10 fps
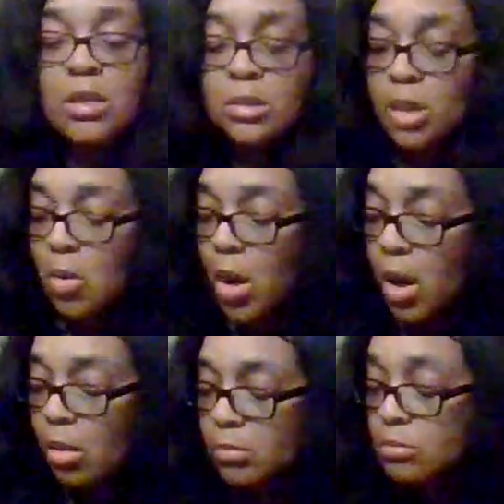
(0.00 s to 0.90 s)
So
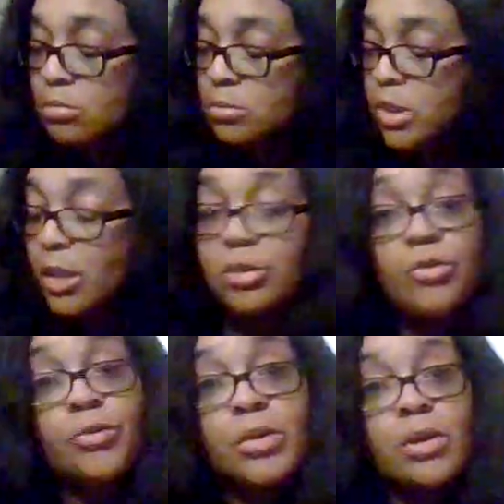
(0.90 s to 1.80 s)
um, thank
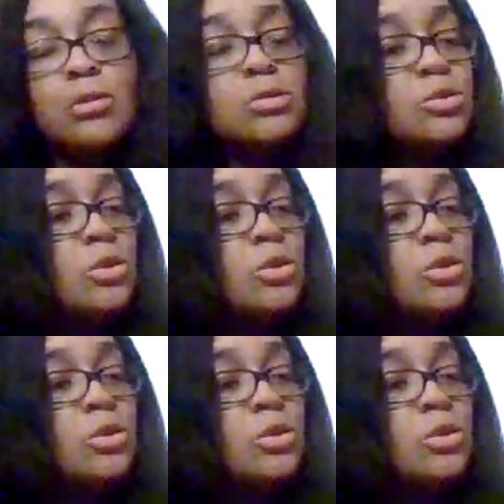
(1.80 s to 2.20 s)
you for those.